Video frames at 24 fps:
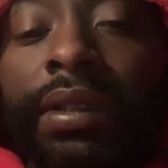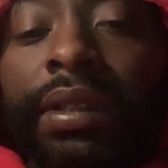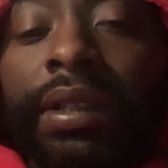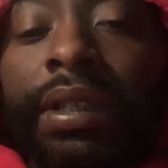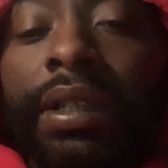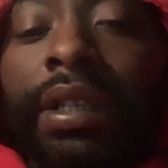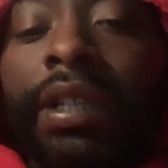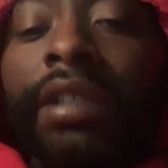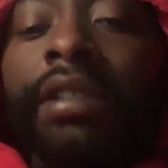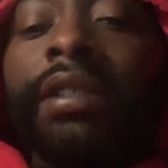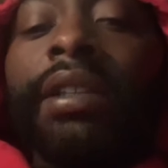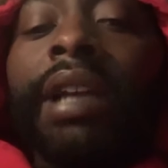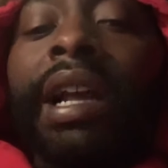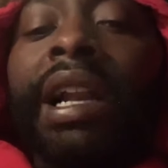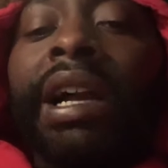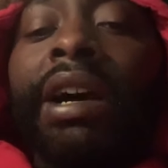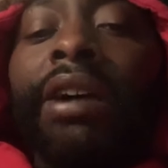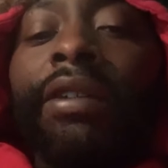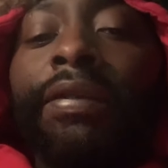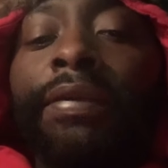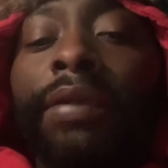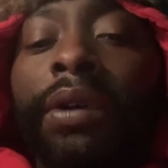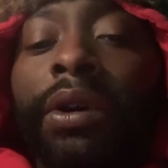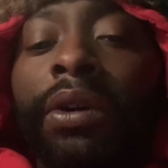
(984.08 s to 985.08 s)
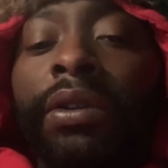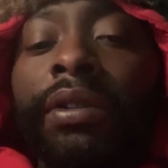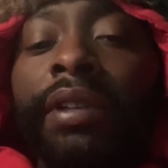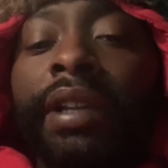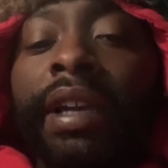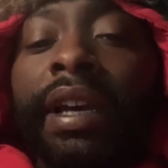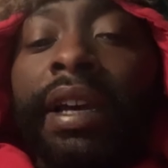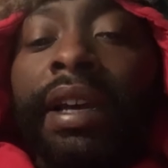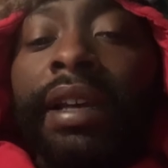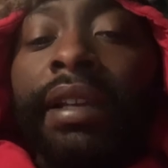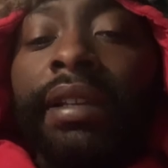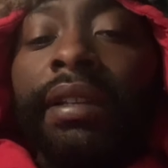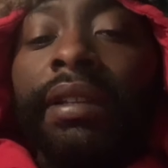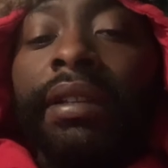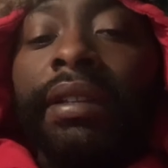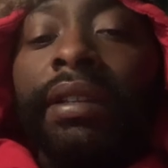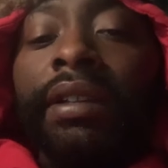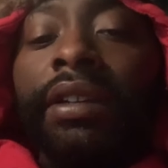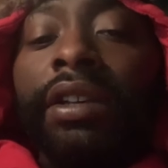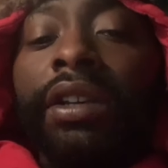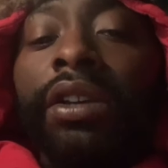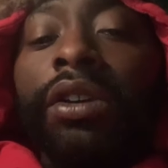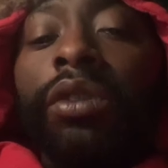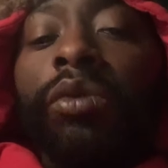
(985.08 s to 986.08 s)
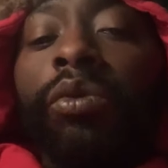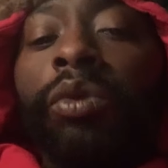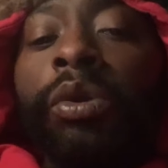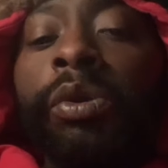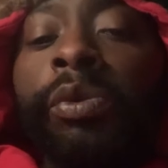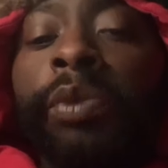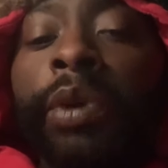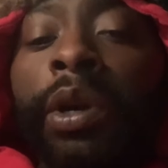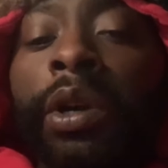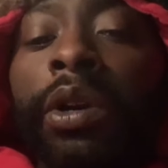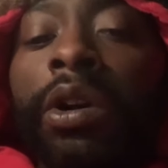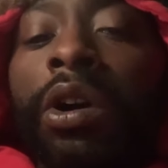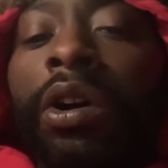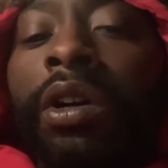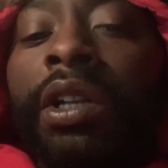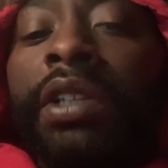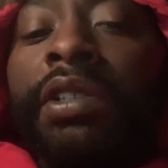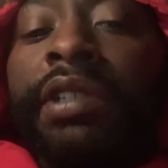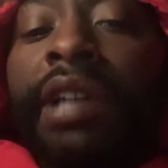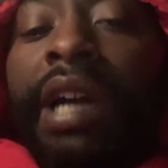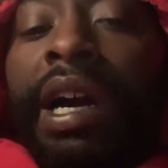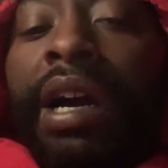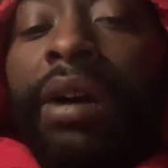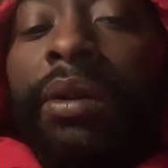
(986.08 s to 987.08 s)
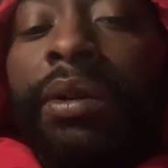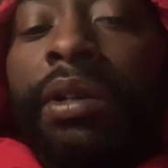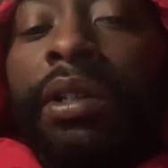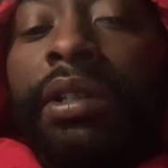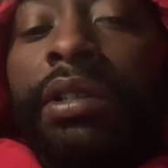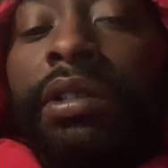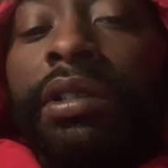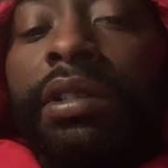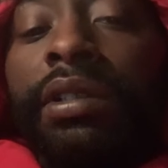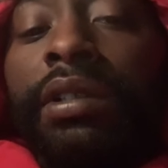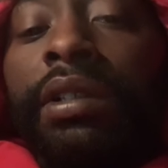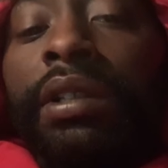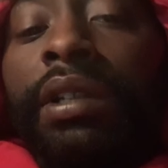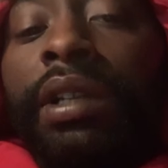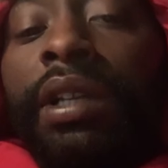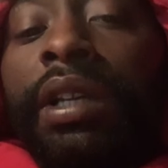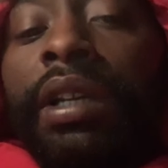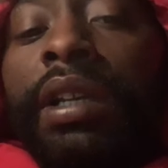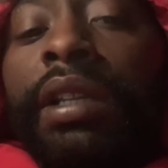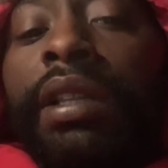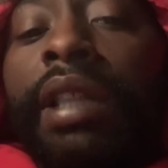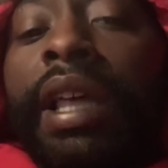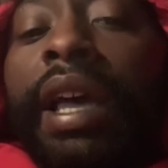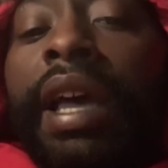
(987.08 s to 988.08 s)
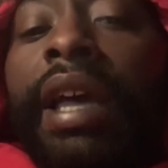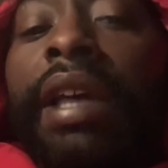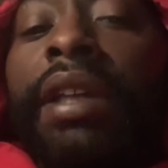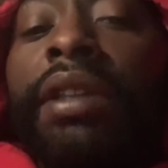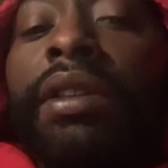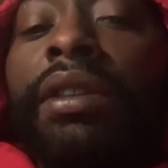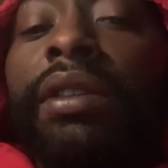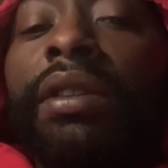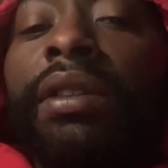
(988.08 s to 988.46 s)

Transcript: It's not our fault that we work all these hours, that